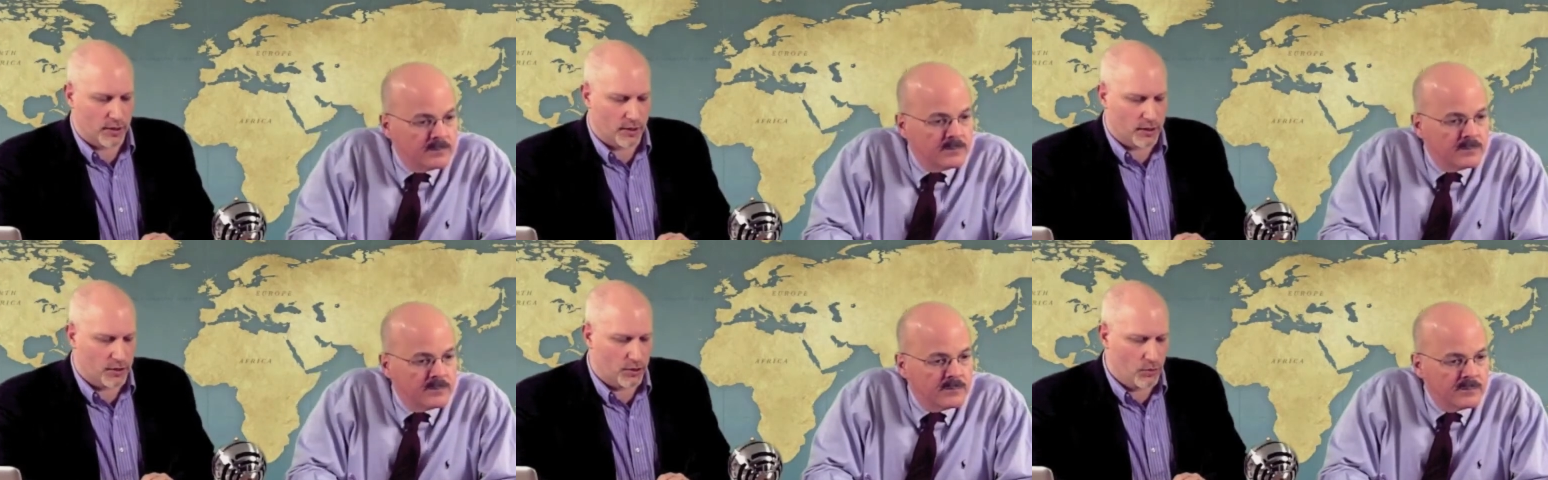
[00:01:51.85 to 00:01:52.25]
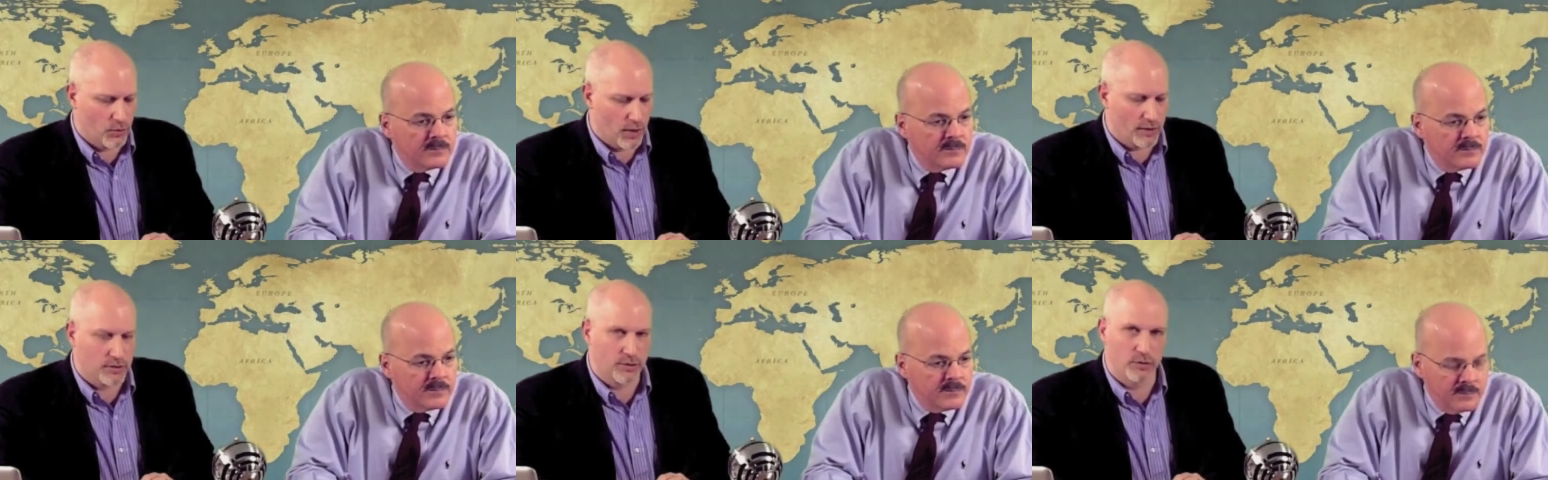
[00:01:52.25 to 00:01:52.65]
Speaker 1: Uh, you
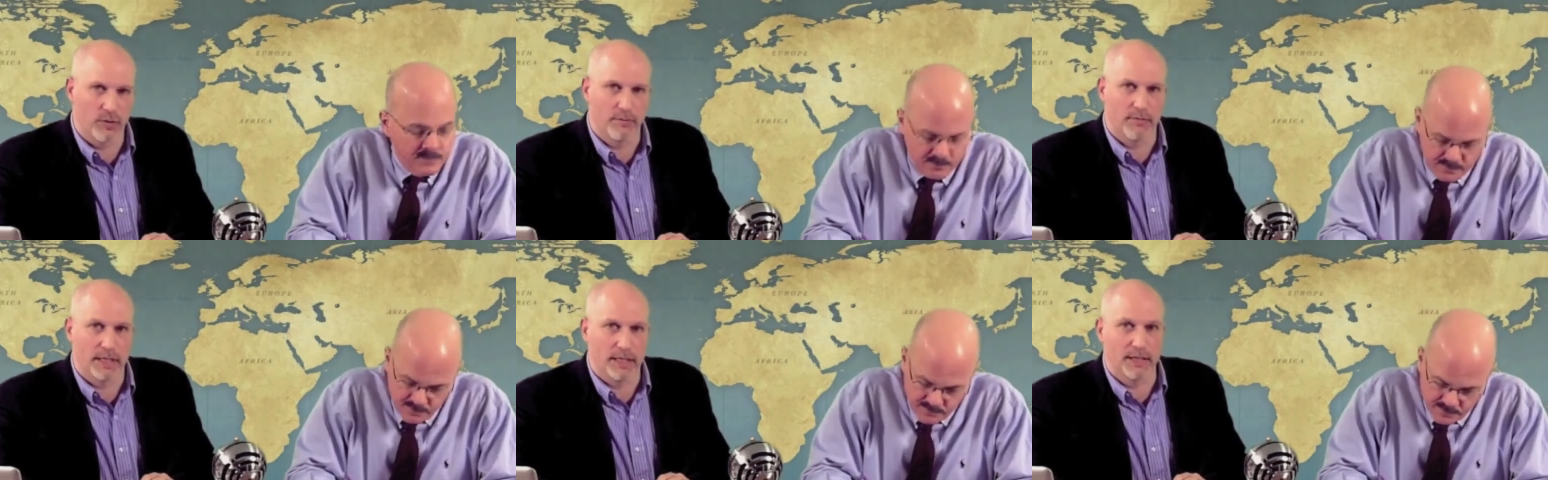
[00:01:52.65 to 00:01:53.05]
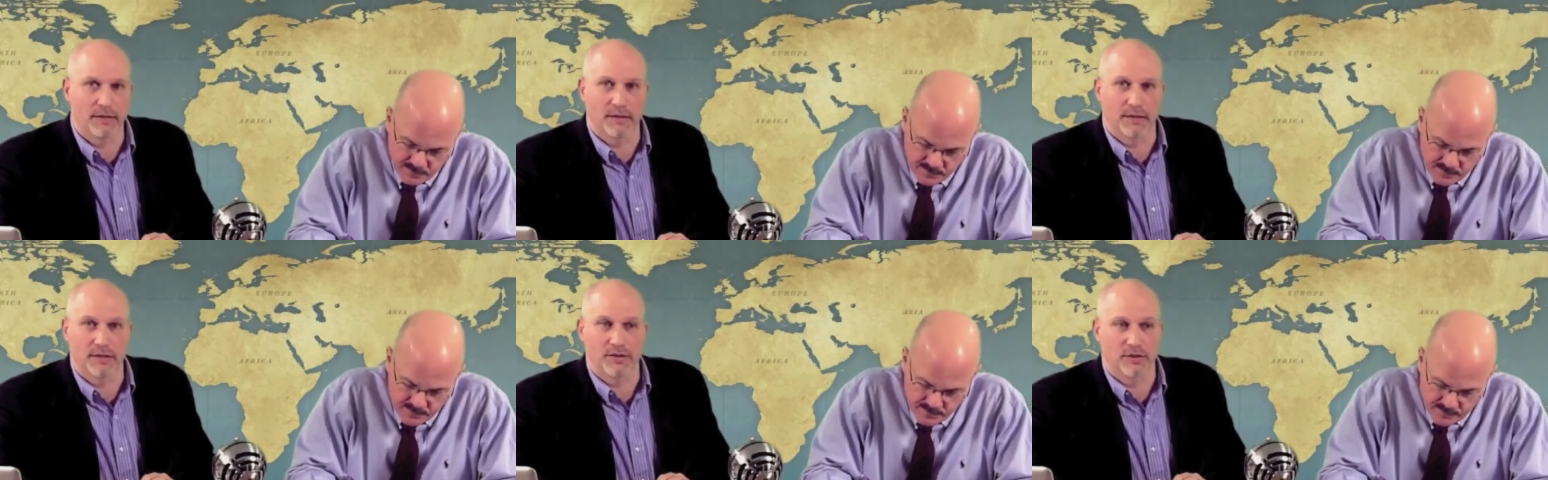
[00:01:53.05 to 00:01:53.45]
want to
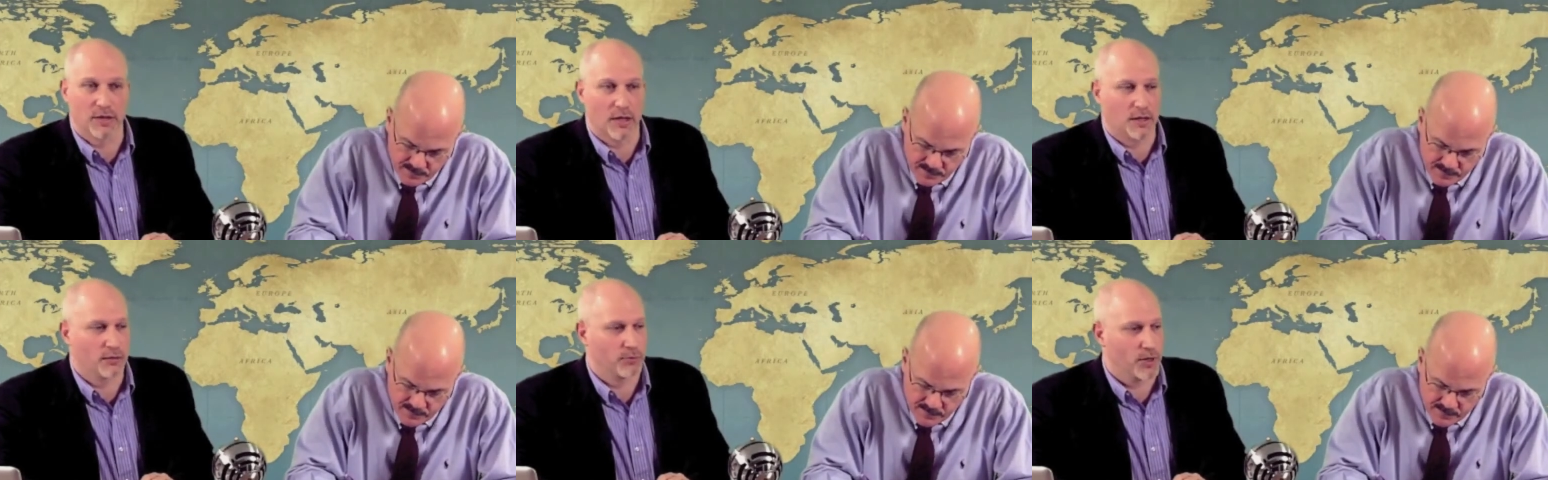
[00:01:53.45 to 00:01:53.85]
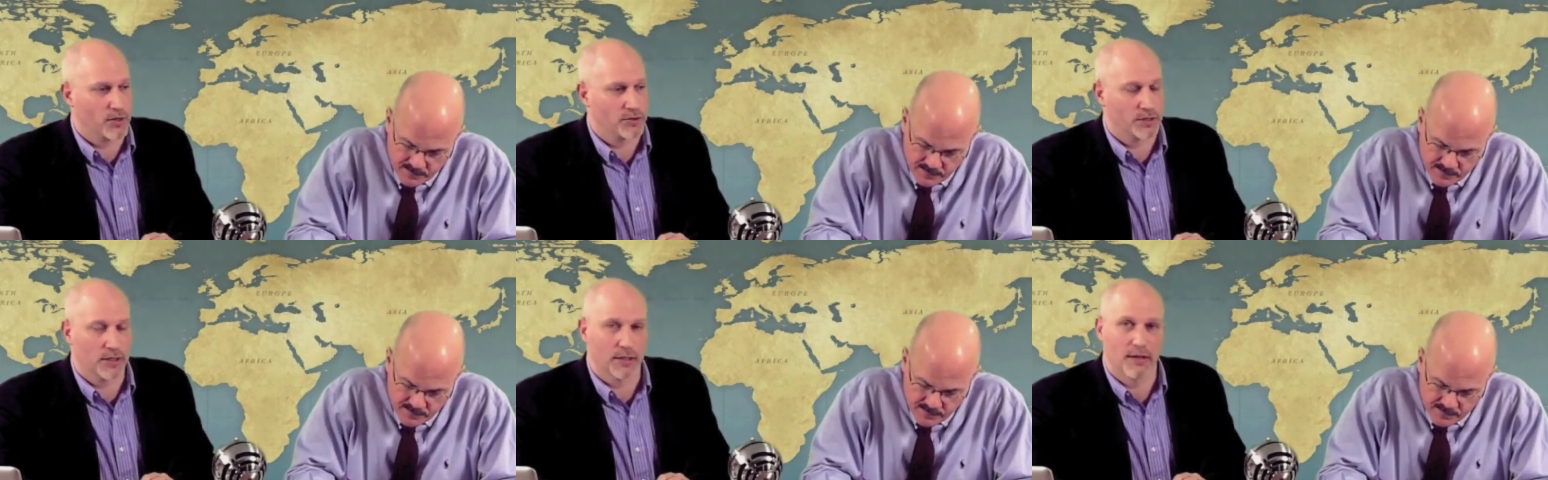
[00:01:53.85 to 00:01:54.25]
immediately start
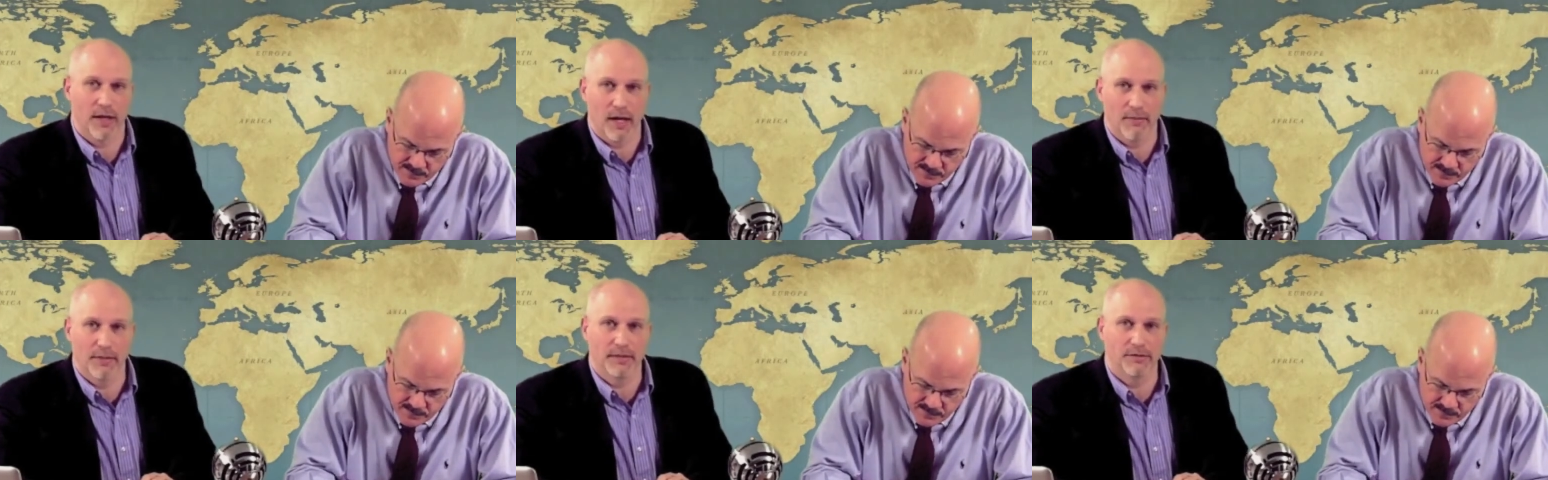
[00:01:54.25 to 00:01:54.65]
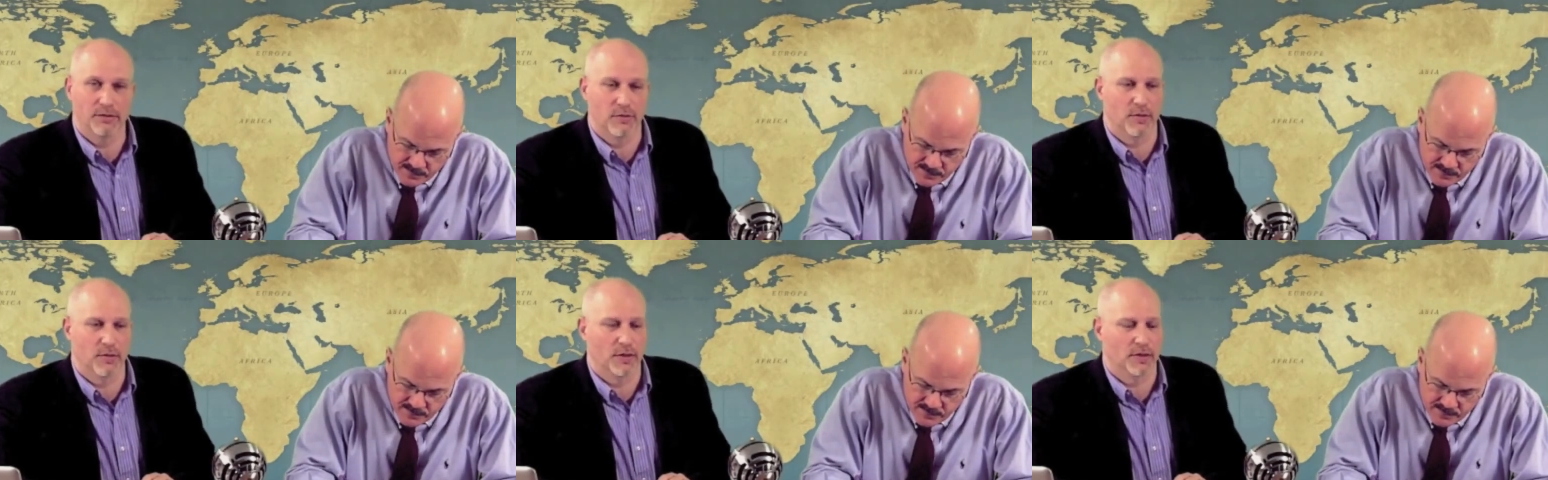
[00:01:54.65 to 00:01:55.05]
posting comments. You